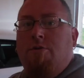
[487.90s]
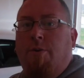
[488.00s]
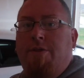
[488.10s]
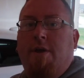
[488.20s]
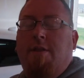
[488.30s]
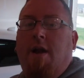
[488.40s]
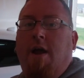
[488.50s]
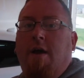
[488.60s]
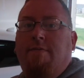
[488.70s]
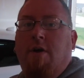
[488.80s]
So one thing that I
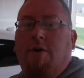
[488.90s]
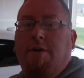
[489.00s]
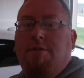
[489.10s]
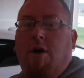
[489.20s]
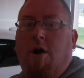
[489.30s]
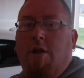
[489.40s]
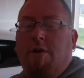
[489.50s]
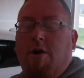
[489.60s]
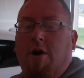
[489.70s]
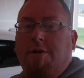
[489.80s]
have noticed on
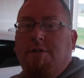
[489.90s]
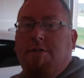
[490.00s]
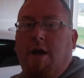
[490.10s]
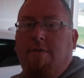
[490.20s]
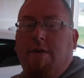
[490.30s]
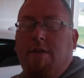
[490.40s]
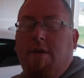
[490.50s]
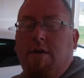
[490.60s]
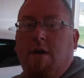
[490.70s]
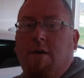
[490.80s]
the car since having
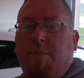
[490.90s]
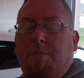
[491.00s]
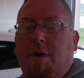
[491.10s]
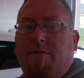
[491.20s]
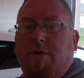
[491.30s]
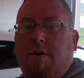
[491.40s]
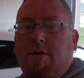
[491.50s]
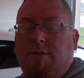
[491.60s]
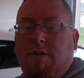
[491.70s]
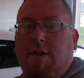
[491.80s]
the
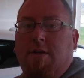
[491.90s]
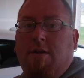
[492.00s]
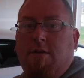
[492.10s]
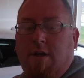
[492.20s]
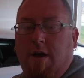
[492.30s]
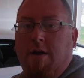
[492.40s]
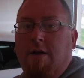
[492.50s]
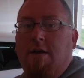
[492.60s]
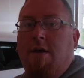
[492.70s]
mid-muffler delete done